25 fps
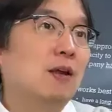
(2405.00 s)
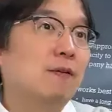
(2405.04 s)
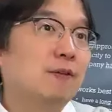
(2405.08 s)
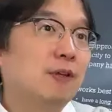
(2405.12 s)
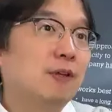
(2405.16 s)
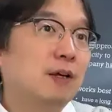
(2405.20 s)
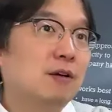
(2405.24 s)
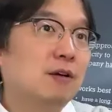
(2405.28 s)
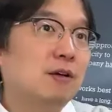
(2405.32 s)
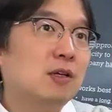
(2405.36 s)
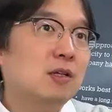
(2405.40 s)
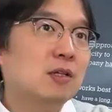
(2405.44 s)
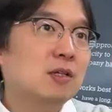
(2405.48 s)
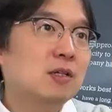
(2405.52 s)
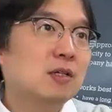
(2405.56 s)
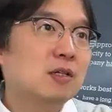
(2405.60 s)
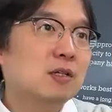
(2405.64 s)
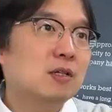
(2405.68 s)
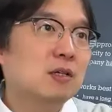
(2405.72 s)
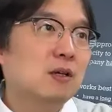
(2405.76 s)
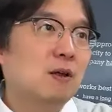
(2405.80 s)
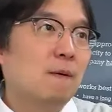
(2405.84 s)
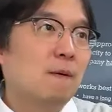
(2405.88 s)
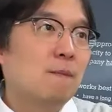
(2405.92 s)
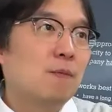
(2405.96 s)
if there
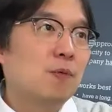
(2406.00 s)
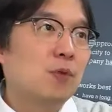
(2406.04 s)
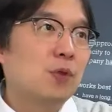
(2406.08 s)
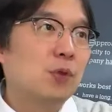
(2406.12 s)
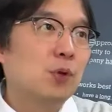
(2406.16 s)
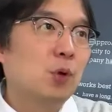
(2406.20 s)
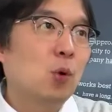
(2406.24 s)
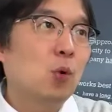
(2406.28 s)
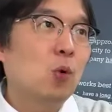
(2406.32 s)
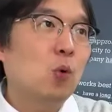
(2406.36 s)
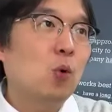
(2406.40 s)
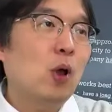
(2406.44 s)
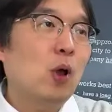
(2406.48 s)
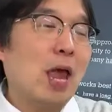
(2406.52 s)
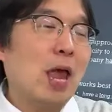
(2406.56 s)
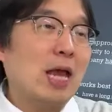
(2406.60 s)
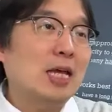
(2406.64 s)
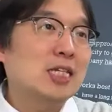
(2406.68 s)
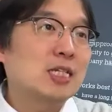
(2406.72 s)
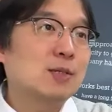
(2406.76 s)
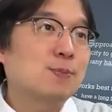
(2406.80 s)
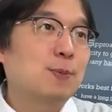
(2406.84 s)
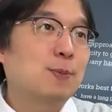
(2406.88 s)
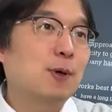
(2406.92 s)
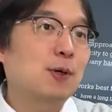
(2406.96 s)
is no
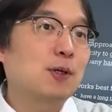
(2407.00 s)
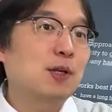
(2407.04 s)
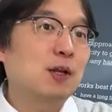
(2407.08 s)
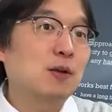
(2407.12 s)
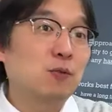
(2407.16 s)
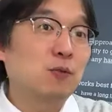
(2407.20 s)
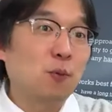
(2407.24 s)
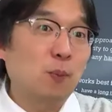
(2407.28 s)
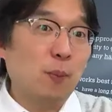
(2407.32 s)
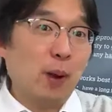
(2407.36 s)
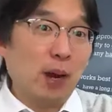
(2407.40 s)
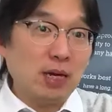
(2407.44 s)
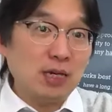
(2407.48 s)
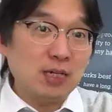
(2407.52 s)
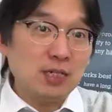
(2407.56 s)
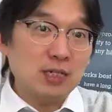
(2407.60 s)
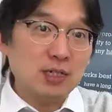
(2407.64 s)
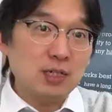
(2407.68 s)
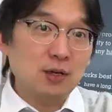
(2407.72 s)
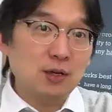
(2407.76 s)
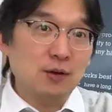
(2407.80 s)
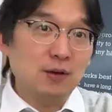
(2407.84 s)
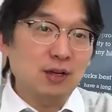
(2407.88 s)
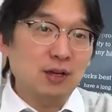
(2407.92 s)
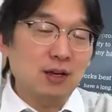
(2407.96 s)
expert
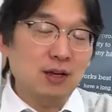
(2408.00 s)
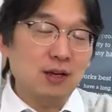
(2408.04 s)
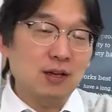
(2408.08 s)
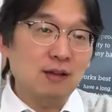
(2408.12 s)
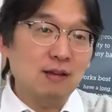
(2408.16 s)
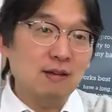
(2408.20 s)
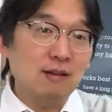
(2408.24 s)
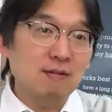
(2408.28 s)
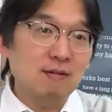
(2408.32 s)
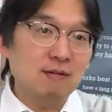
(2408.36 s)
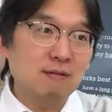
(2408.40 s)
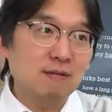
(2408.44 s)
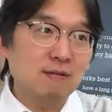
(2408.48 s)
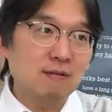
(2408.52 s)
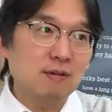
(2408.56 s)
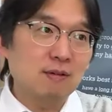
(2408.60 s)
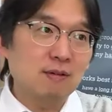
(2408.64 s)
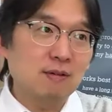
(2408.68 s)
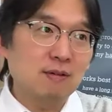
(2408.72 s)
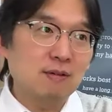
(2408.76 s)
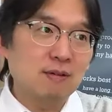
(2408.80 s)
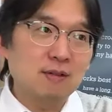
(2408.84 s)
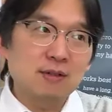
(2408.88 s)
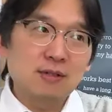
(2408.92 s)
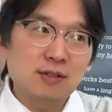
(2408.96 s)
information in
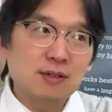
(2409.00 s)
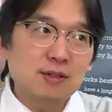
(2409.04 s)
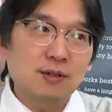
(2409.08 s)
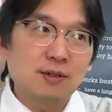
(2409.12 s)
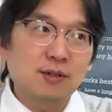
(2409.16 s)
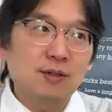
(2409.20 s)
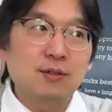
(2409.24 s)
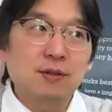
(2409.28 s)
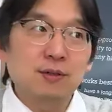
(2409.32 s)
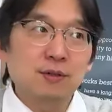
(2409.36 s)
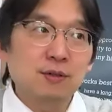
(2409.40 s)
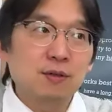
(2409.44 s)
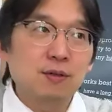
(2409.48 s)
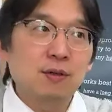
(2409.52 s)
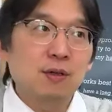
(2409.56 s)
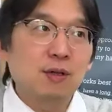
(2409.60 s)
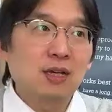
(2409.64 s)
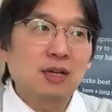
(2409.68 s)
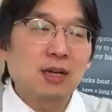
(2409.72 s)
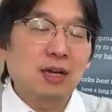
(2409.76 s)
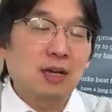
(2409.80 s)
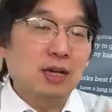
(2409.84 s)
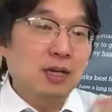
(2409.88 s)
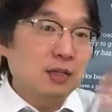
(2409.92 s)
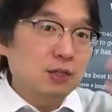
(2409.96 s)

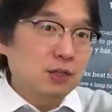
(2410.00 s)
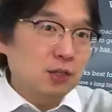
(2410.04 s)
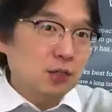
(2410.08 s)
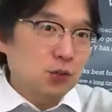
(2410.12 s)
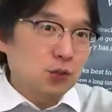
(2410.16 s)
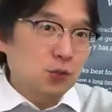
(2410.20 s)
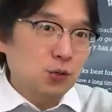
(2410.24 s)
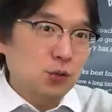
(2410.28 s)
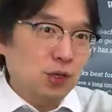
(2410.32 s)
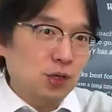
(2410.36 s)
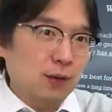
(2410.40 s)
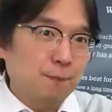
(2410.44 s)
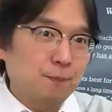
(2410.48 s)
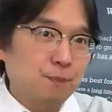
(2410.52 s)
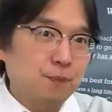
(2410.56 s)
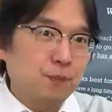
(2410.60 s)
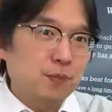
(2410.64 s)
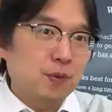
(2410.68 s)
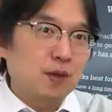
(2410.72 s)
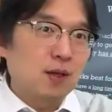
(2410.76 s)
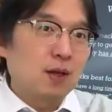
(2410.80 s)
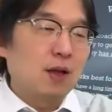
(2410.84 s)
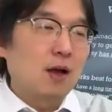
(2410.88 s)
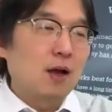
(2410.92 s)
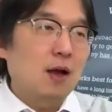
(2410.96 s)
certain industry,
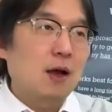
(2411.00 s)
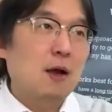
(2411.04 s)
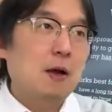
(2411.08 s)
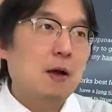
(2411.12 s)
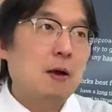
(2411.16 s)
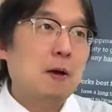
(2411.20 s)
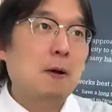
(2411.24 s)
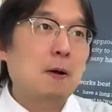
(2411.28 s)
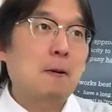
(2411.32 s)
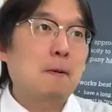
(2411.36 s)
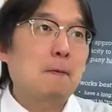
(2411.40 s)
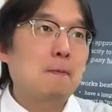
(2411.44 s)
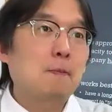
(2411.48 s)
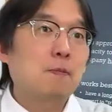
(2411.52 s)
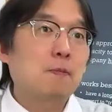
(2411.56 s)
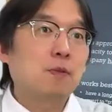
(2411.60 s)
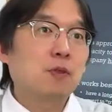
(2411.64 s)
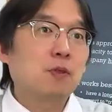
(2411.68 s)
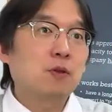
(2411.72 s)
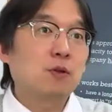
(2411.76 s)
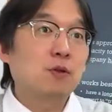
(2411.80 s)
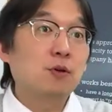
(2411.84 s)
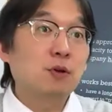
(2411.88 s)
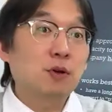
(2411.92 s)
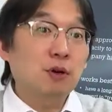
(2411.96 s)

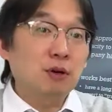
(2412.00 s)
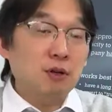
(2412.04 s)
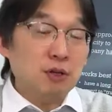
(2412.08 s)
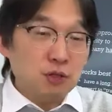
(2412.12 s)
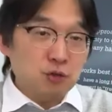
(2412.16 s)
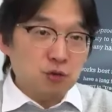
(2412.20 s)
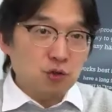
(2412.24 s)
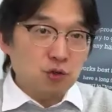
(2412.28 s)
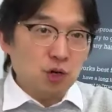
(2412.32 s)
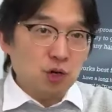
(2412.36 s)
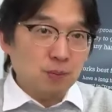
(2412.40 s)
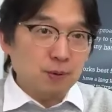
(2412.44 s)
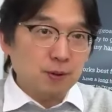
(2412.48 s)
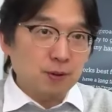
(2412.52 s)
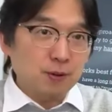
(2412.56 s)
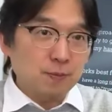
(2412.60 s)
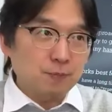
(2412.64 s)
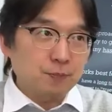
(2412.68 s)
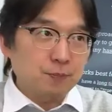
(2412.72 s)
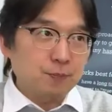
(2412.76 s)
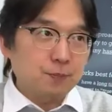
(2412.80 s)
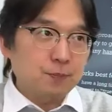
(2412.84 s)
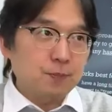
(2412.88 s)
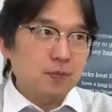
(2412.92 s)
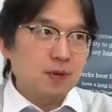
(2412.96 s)
you are in
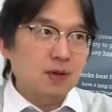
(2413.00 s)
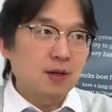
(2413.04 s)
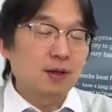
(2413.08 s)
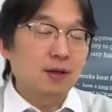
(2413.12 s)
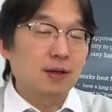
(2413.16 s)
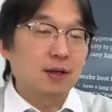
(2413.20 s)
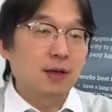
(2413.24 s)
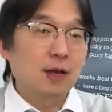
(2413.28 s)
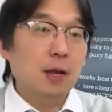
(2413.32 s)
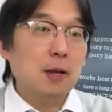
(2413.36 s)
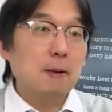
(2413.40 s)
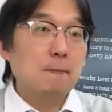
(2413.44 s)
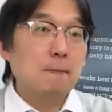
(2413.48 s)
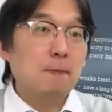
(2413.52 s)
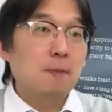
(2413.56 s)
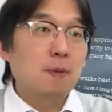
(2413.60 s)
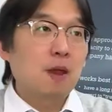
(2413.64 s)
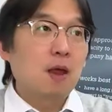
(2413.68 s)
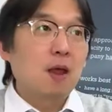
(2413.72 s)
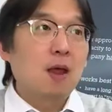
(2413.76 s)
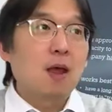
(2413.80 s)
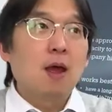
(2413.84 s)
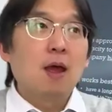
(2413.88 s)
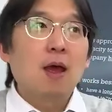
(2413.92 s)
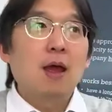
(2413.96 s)
trouble. Okay.
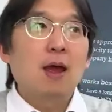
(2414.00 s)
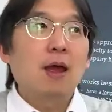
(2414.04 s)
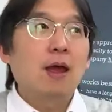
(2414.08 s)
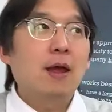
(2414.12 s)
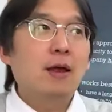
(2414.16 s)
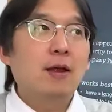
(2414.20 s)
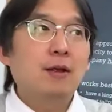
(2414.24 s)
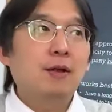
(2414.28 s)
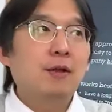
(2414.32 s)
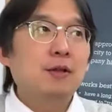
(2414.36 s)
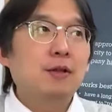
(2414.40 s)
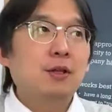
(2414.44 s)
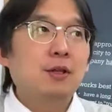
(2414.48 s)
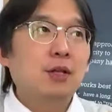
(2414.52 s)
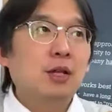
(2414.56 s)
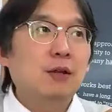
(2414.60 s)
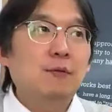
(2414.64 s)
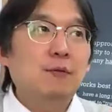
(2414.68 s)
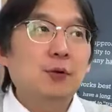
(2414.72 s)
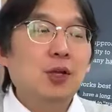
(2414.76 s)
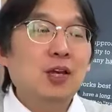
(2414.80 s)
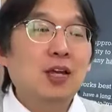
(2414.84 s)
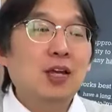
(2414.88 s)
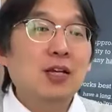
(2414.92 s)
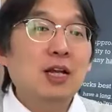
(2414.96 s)

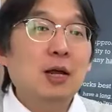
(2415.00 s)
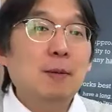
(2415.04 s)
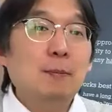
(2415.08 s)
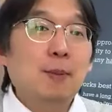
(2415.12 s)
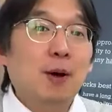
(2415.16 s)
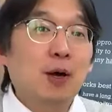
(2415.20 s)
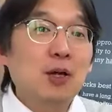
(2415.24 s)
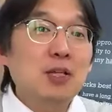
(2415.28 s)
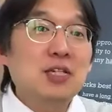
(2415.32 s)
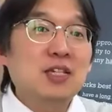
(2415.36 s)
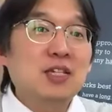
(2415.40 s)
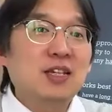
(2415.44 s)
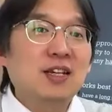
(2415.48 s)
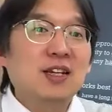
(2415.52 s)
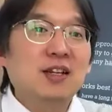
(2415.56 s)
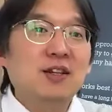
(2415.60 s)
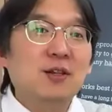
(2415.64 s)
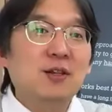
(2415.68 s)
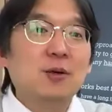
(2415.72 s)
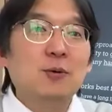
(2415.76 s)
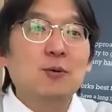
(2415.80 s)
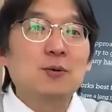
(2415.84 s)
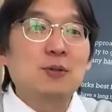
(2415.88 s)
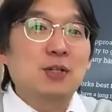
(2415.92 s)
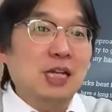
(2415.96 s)
And if you cannot punch
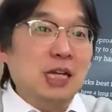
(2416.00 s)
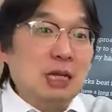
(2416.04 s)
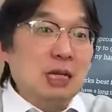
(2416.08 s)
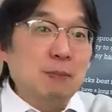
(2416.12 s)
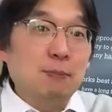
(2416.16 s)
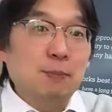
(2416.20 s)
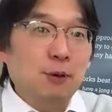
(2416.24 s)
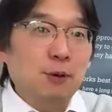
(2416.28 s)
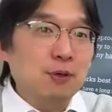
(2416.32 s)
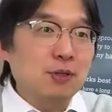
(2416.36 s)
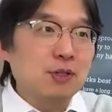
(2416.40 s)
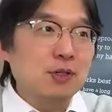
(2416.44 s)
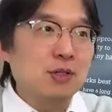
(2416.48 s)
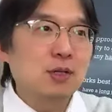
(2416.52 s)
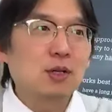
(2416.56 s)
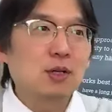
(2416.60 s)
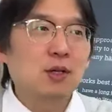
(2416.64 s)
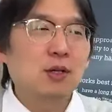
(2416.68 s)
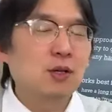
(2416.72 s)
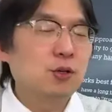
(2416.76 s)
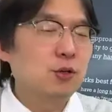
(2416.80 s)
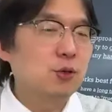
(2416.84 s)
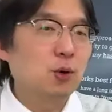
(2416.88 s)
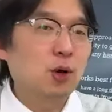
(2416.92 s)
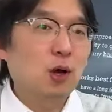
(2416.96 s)
in those inputs,
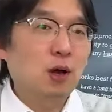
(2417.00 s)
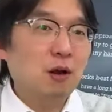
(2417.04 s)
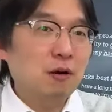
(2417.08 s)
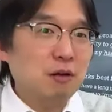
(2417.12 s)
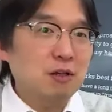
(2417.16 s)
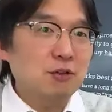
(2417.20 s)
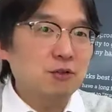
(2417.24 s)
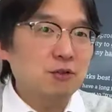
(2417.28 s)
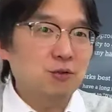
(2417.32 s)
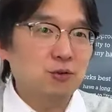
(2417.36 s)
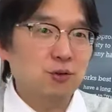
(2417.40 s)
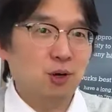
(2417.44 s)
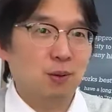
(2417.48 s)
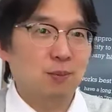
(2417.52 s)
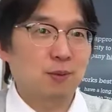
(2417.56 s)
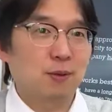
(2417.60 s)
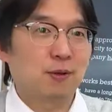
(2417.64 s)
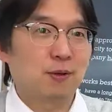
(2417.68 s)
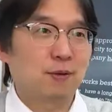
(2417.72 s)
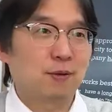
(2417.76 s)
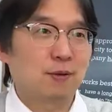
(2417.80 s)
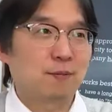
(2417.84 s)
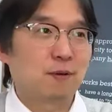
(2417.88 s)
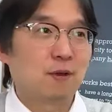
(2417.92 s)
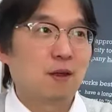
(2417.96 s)
you are in
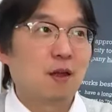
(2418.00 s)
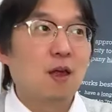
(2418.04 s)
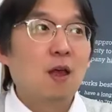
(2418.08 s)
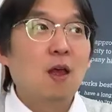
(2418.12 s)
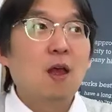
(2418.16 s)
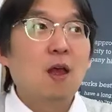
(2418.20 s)
trouble.